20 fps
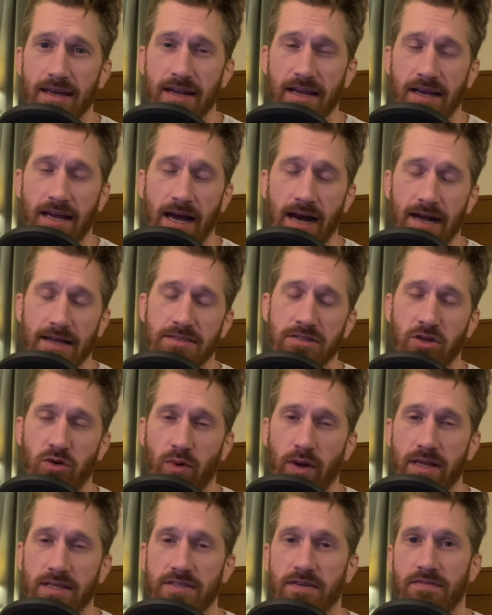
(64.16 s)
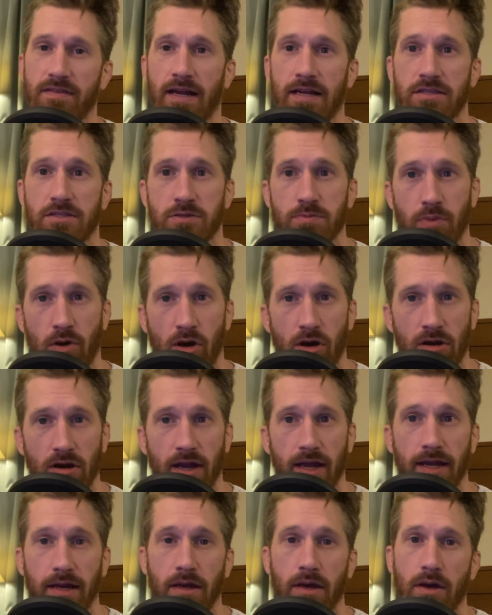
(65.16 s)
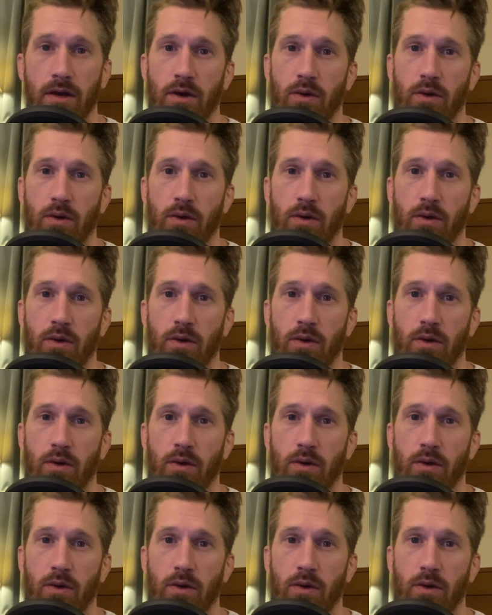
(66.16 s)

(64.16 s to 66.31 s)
a consequence of not sparring